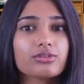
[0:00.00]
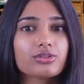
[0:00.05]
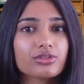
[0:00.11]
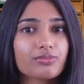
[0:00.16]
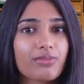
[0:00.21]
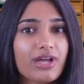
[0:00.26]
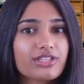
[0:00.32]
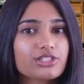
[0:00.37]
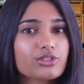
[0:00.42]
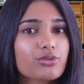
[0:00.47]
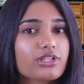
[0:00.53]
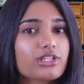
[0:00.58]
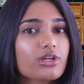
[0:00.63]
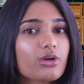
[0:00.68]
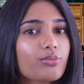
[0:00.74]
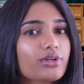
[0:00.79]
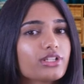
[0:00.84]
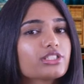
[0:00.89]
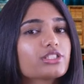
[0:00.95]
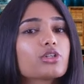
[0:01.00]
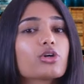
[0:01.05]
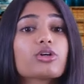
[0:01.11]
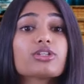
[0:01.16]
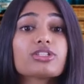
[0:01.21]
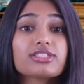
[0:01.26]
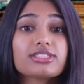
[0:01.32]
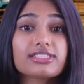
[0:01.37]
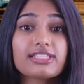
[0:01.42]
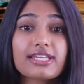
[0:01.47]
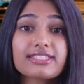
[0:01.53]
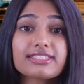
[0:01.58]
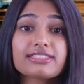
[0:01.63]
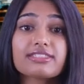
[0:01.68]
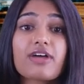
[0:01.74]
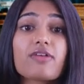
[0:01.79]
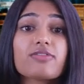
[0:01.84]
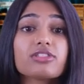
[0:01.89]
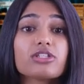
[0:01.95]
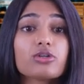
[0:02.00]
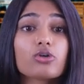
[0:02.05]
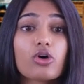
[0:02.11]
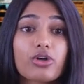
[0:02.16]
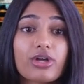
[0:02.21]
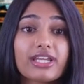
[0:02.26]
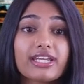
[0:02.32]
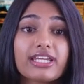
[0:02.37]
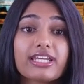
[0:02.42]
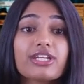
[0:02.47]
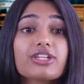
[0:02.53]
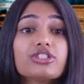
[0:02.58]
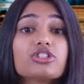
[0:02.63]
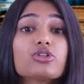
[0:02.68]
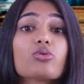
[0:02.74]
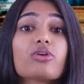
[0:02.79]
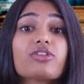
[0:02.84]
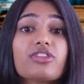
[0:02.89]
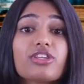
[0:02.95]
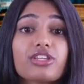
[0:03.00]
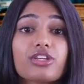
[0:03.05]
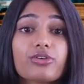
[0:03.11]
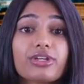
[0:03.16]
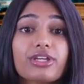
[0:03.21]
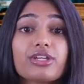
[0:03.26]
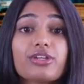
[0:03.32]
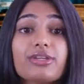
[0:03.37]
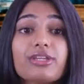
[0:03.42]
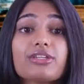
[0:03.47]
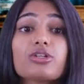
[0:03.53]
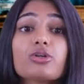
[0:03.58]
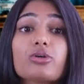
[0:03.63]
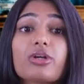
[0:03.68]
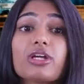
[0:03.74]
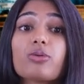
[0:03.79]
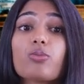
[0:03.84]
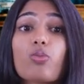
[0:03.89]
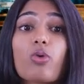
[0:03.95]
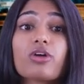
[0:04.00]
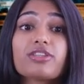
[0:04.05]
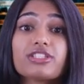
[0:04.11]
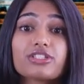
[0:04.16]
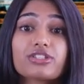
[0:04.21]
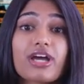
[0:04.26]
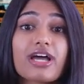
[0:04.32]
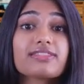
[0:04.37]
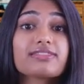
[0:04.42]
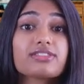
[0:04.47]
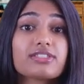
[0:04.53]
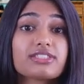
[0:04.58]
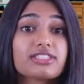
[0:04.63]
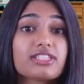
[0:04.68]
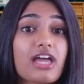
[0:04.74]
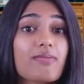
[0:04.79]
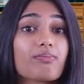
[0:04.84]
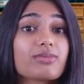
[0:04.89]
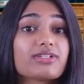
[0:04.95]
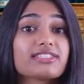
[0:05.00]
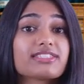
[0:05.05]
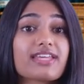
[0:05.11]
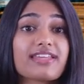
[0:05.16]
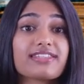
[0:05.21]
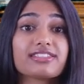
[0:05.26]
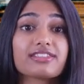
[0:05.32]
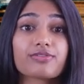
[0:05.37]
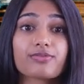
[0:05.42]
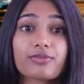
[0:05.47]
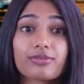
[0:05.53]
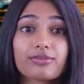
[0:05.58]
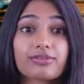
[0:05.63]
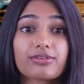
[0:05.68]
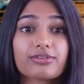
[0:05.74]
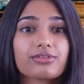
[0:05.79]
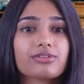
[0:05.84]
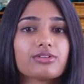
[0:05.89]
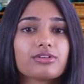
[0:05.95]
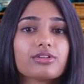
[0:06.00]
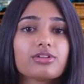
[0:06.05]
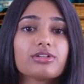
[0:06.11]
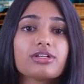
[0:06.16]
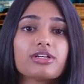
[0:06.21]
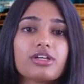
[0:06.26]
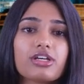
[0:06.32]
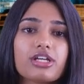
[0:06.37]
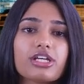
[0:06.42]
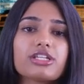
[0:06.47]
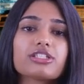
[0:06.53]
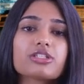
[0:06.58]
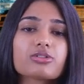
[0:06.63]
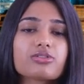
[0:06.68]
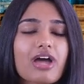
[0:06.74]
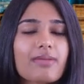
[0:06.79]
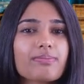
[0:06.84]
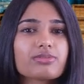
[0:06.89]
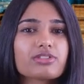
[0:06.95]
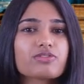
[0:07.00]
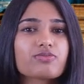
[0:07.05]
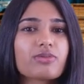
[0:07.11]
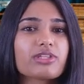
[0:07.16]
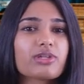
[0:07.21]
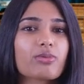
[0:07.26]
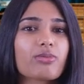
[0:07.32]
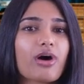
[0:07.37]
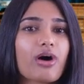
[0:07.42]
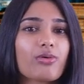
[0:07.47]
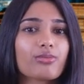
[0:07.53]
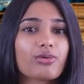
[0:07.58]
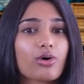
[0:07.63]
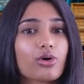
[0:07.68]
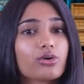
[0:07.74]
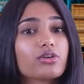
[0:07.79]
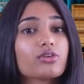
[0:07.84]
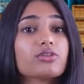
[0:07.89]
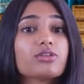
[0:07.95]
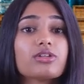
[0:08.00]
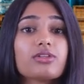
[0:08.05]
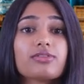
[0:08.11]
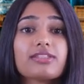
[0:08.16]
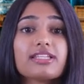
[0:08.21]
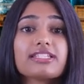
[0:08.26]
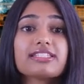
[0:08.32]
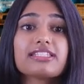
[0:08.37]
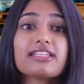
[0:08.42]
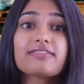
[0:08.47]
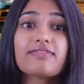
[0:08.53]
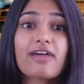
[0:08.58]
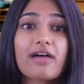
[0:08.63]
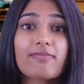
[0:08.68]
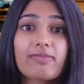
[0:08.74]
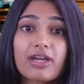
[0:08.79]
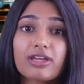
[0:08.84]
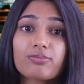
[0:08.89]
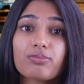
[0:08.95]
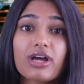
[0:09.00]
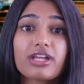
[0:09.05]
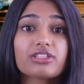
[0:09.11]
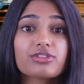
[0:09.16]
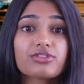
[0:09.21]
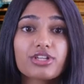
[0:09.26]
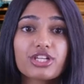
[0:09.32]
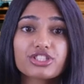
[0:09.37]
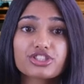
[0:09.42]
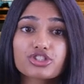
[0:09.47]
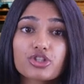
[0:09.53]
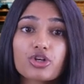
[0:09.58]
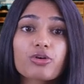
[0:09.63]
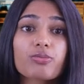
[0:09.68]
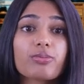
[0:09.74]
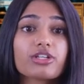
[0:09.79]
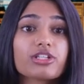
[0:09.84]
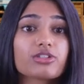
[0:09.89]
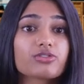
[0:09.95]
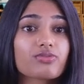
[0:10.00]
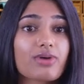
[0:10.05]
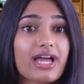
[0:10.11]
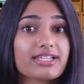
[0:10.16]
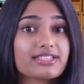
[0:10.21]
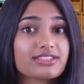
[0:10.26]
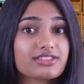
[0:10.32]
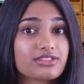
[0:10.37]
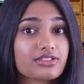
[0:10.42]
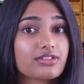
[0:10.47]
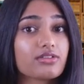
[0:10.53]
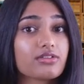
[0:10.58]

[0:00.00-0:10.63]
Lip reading: By doing your research, staying skeptical, and engaging with the community, you can avoid the traps that scammers set. If you found this video helpful, please hit that like button and share it with your friends.